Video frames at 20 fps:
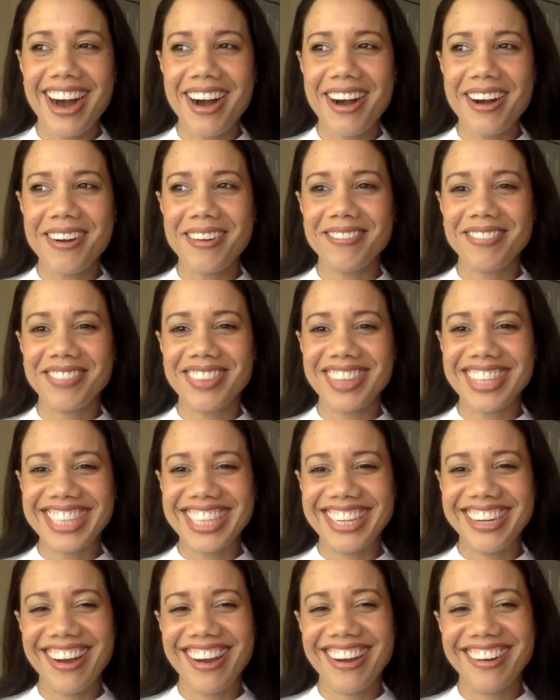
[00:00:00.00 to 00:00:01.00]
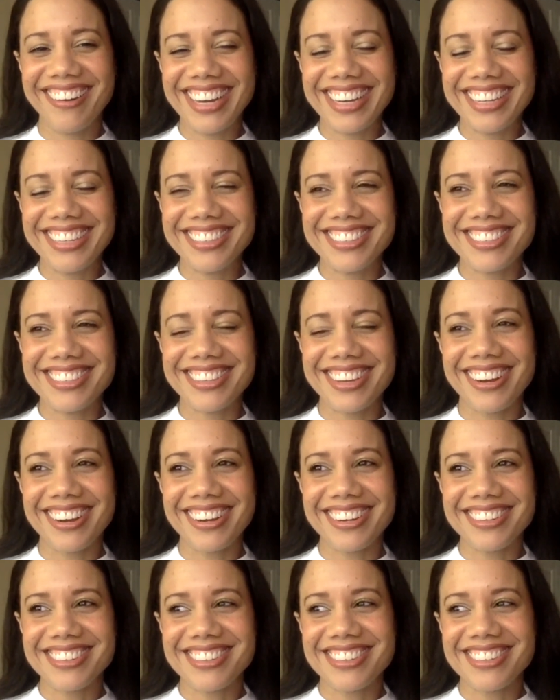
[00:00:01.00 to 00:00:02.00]
Uh, and
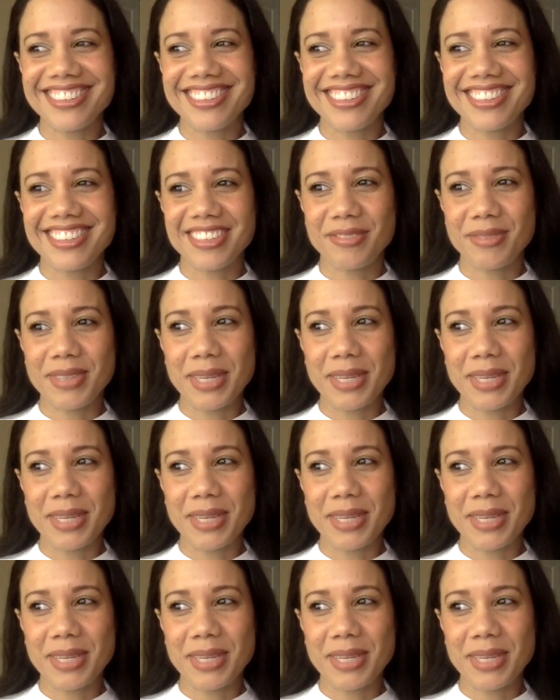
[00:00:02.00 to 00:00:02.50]
to